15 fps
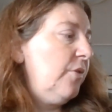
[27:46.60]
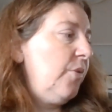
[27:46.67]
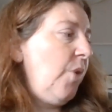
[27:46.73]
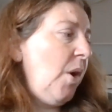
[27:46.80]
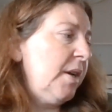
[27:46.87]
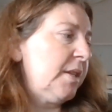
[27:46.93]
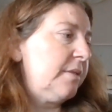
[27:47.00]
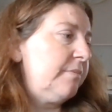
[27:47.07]

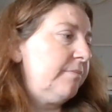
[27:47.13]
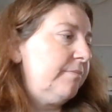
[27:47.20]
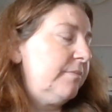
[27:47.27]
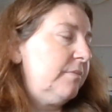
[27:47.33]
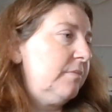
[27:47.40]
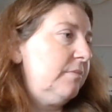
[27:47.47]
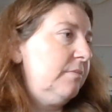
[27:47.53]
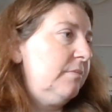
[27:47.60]
Right.
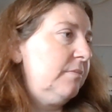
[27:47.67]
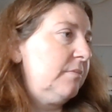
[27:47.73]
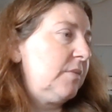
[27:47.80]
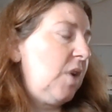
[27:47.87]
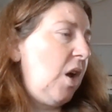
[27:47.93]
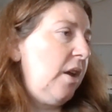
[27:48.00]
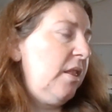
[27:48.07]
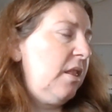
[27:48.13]

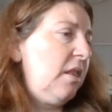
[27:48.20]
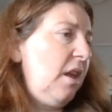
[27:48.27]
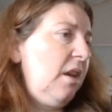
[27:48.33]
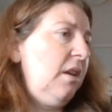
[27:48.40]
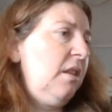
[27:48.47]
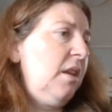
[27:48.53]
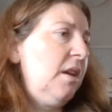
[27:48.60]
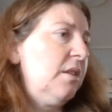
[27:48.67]
I
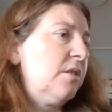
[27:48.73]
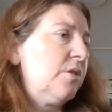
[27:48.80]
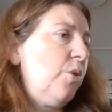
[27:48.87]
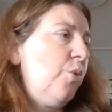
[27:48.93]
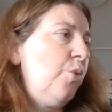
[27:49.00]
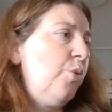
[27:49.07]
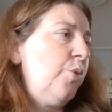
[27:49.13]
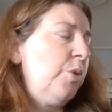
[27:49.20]
think that's
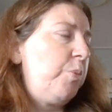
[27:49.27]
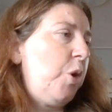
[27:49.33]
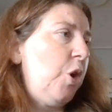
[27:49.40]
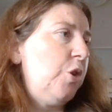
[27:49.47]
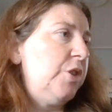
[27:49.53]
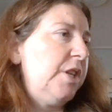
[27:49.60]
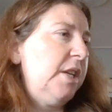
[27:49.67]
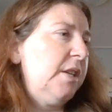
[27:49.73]
all the
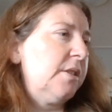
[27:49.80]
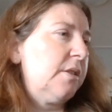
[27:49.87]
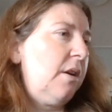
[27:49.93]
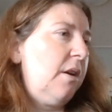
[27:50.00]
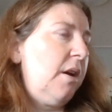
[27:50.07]
projects.